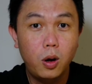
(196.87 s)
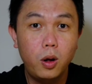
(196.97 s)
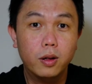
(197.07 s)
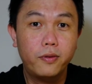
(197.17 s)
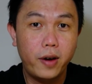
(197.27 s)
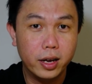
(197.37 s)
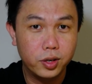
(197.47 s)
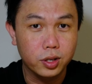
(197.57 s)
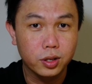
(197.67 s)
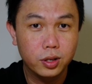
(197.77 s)
old
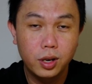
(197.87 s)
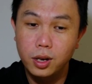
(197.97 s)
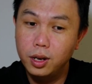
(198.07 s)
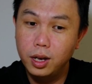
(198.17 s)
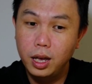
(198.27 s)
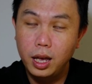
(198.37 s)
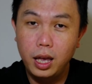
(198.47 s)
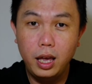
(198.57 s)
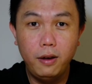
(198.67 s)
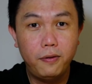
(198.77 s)
fashions.
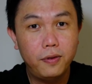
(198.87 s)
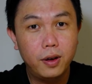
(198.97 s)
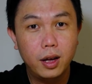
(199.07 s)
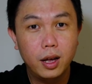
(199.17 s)
If